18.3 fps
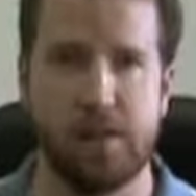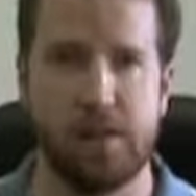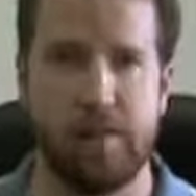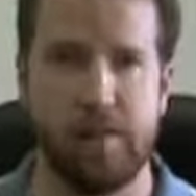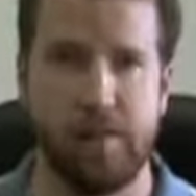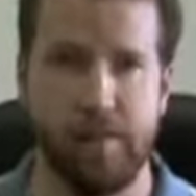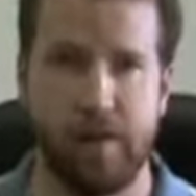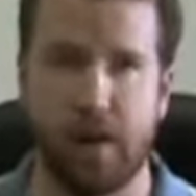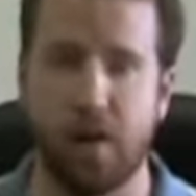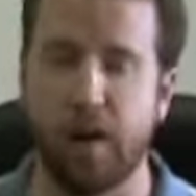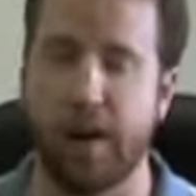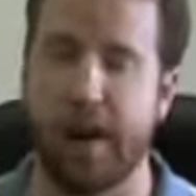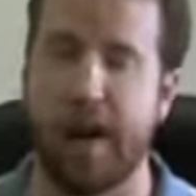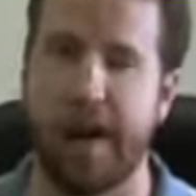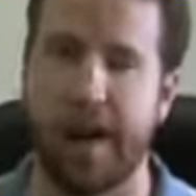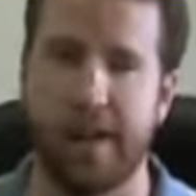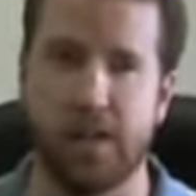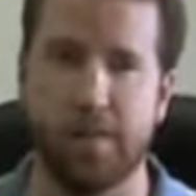very
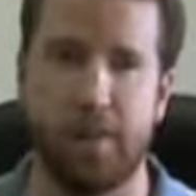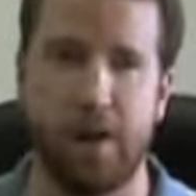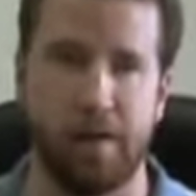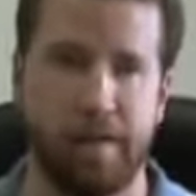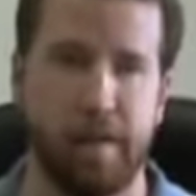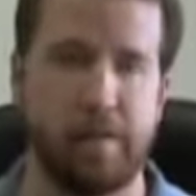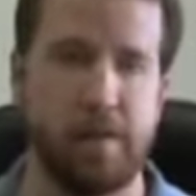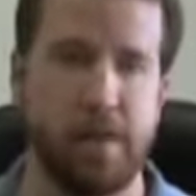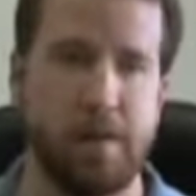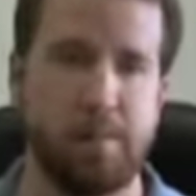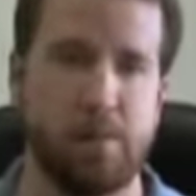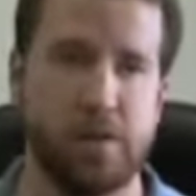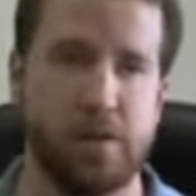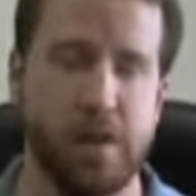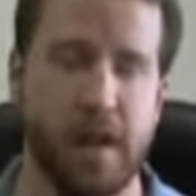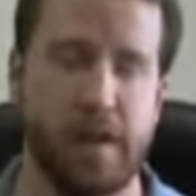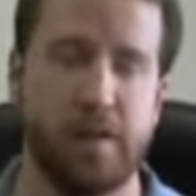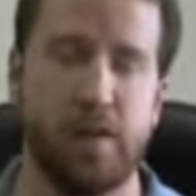high, it's about
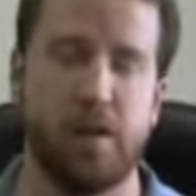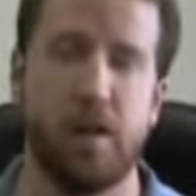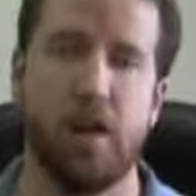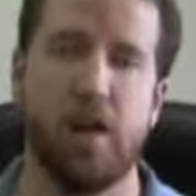15%.